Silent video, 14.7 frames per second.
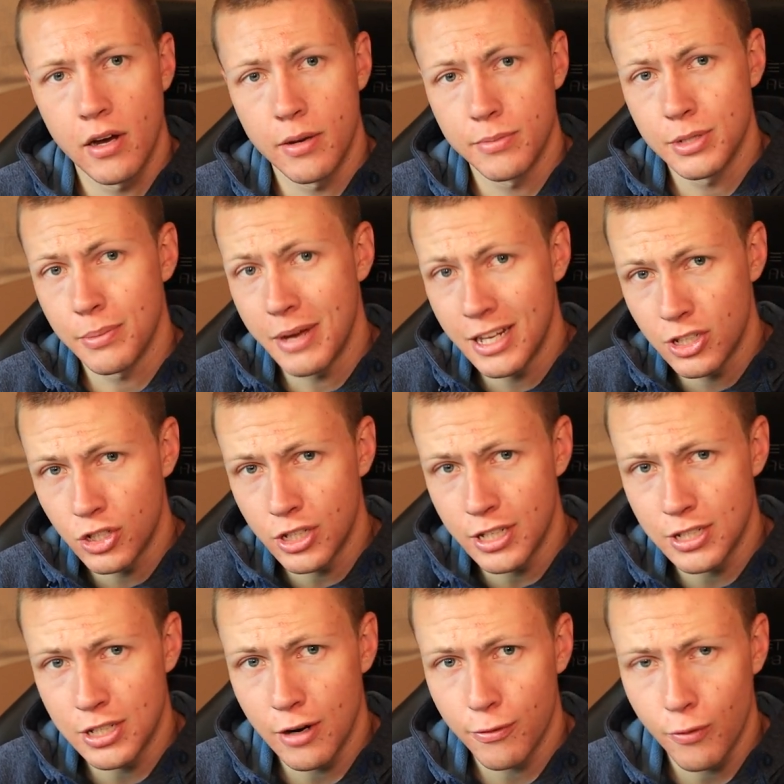Um, some
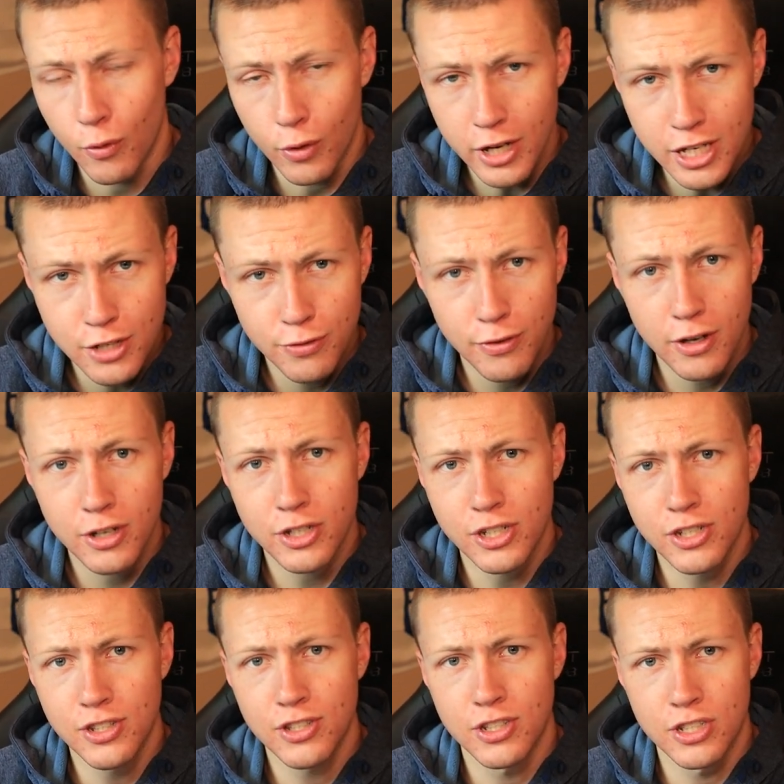entities.forEach
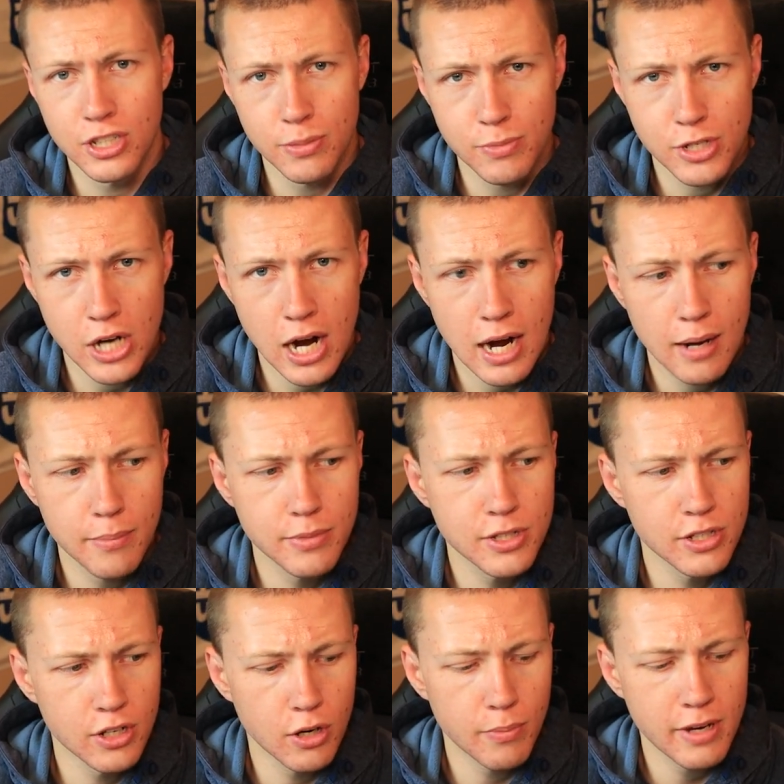functions and some jobs.
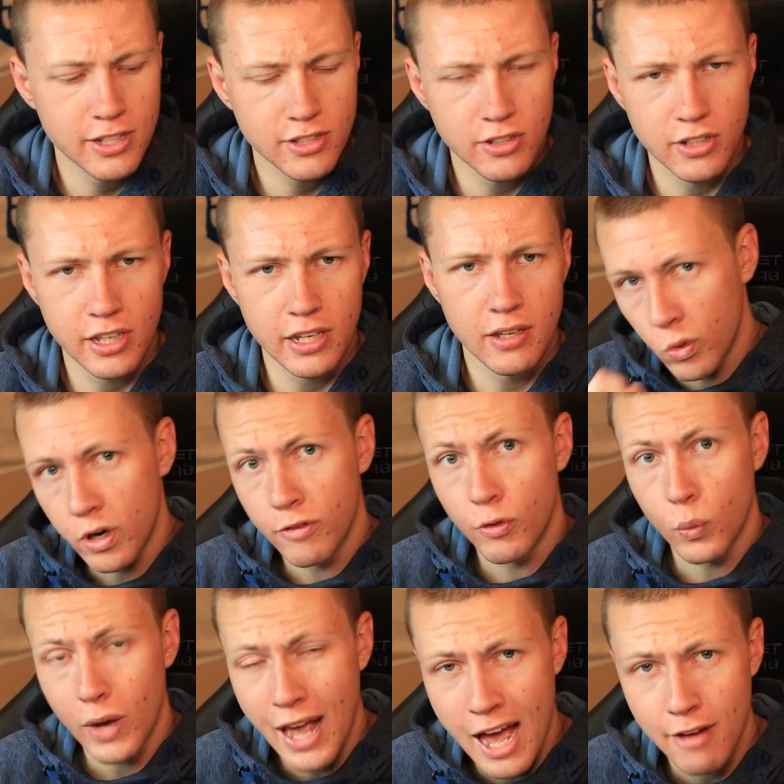You know, basically whenever
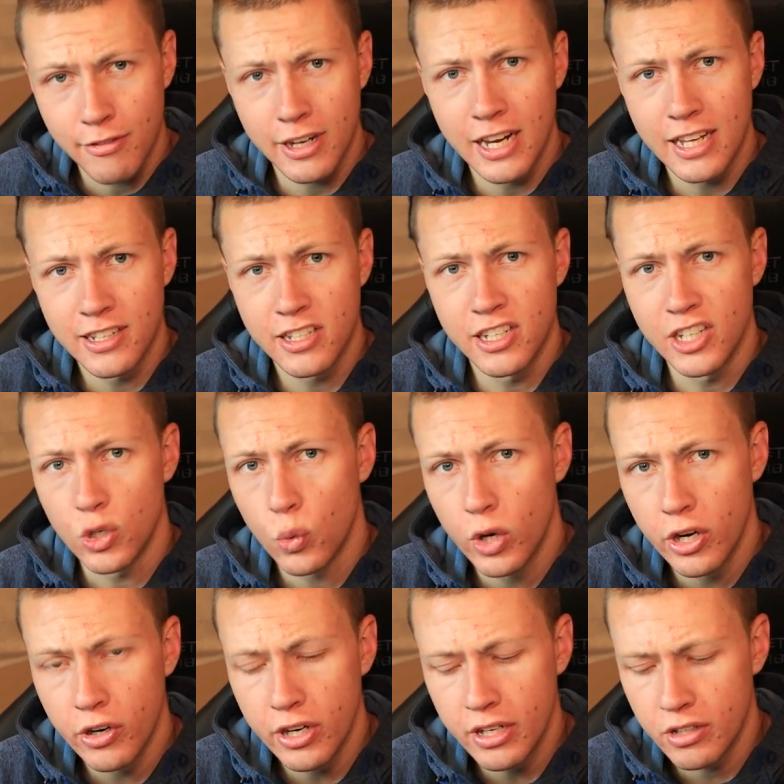we have an entity
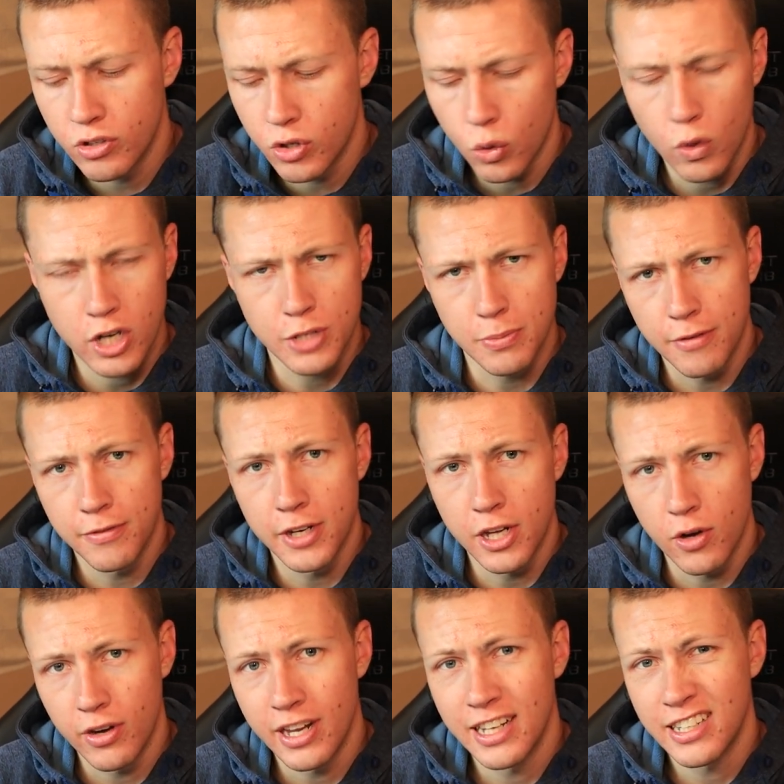query, you can watch my
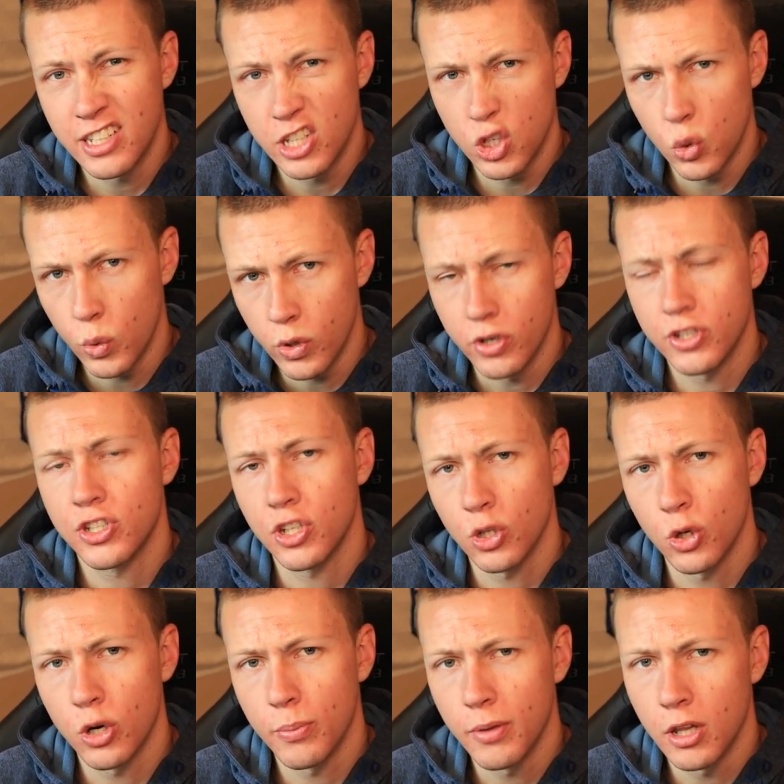video on entity queries to
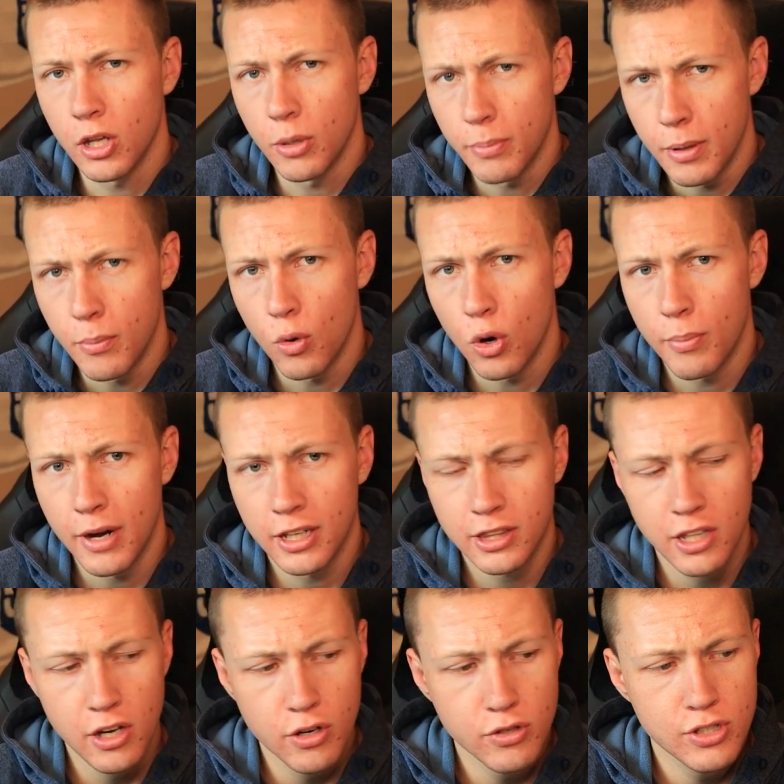learn a little bit more about
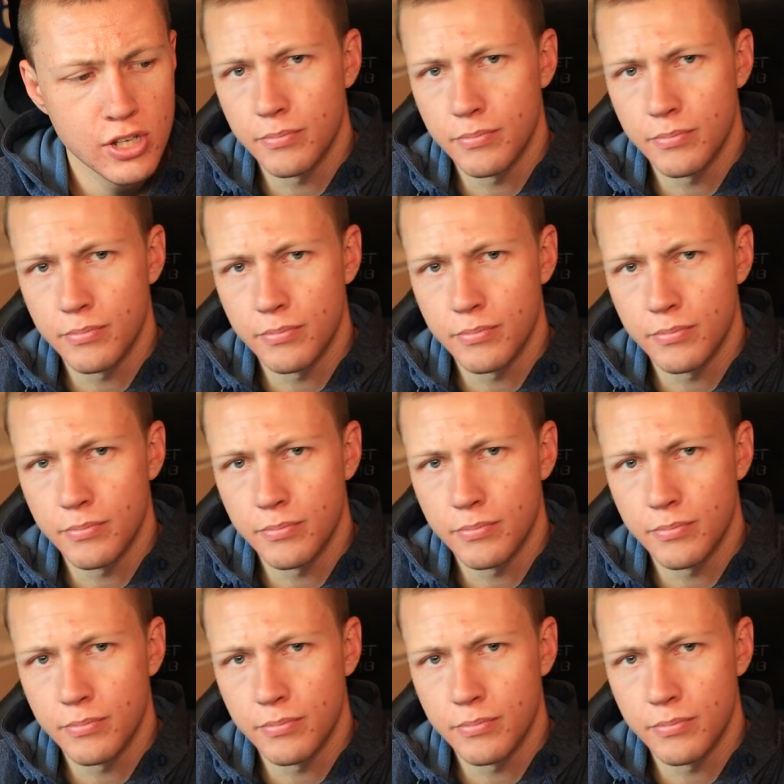those.